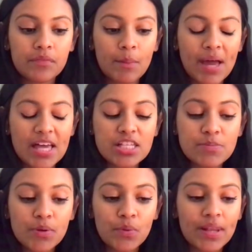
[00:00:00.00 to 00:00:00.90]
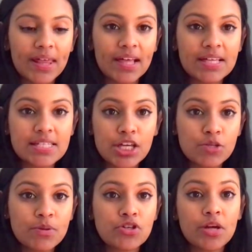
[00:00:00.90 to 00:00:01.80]
my husband would, like,
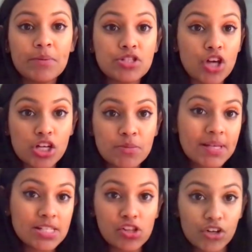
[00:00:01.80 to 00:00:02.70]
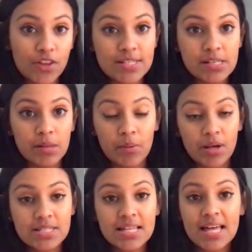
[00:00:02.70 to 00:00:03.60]
touch me, try to massage me, because he learned all this in
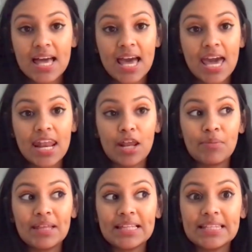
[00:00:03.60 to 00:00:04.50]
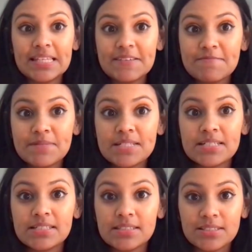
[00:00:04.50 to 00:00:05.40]
Lamaze, and I'd be like, leave me
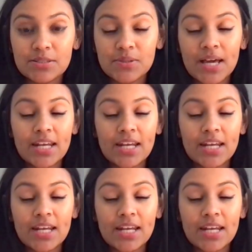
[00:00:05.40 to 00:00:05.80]
alone.